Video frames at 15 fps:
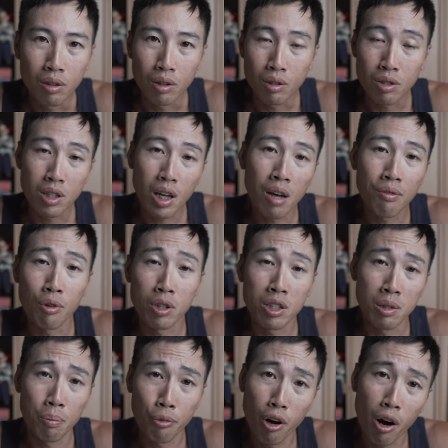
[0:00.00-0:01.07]
The staff was
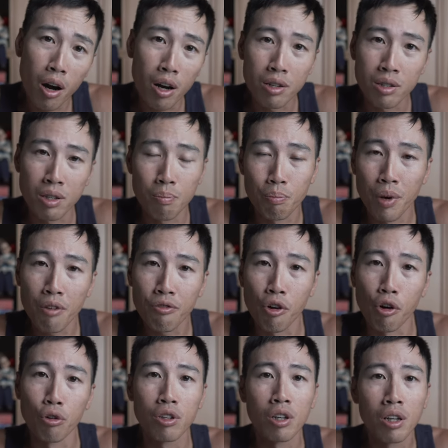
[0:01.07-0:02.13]
surprised and
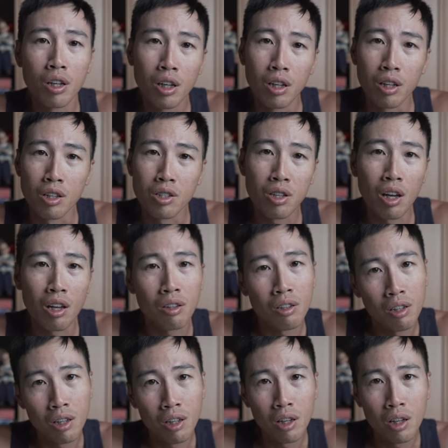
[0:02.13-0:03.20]
baffled. He said,
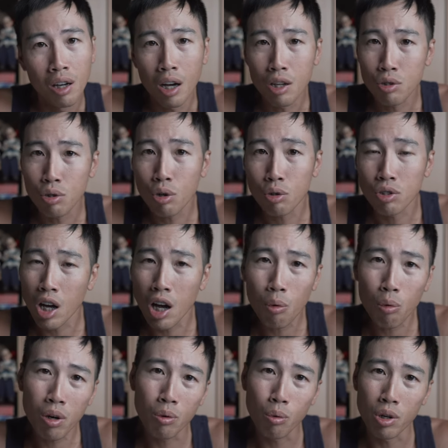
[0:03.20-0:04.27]
I thought
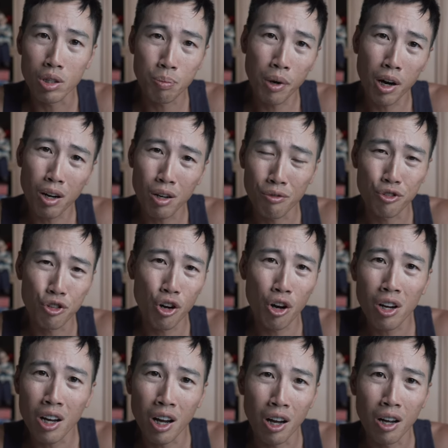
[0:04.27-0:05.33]
Taiwan was part of
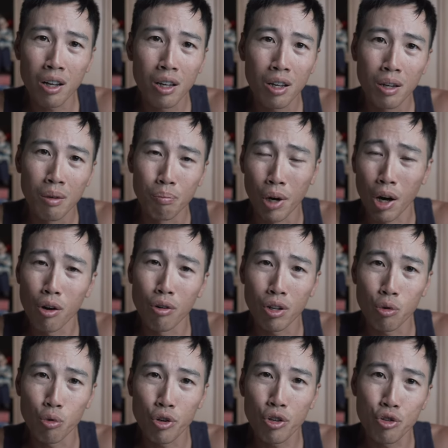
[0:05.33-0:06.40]
China, but
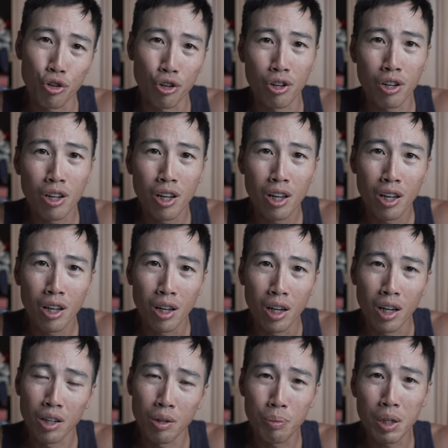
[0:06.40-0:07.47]
only richer,
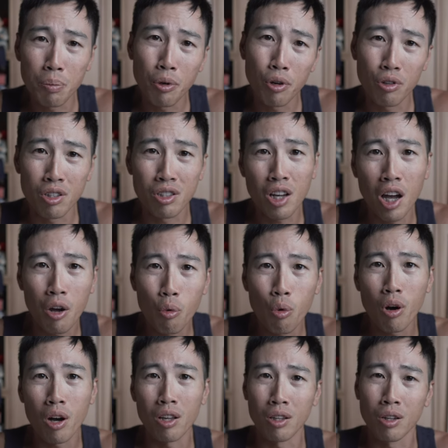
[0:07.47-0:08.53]
and the people in
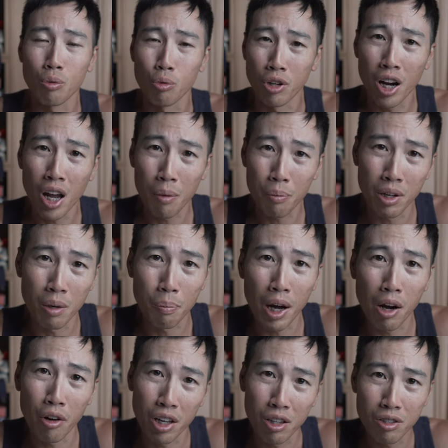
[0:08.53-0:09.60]
Taiwan were happy
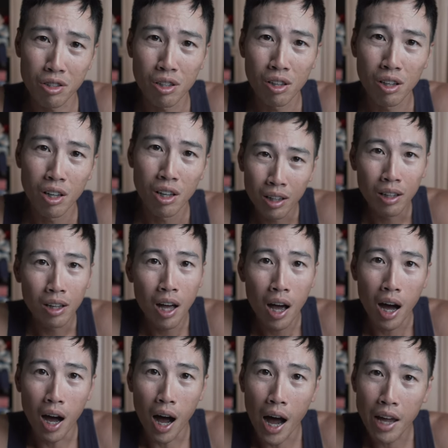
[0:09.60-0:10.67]
about it.
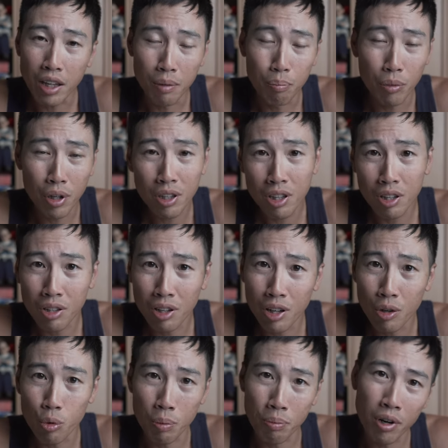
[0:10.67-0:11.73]
I
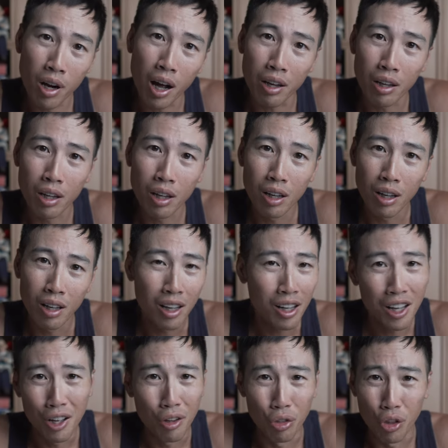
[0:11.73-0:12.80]
immediately replied,
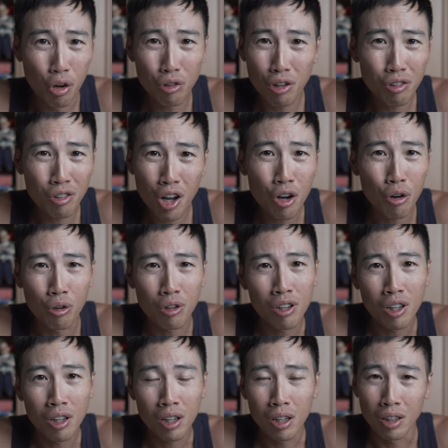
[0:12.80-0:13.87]
No, no, no.
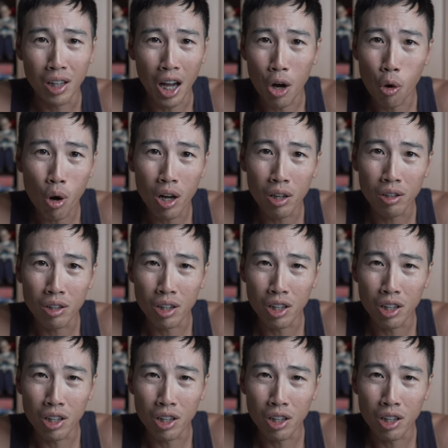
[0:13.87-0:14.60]
Taiwan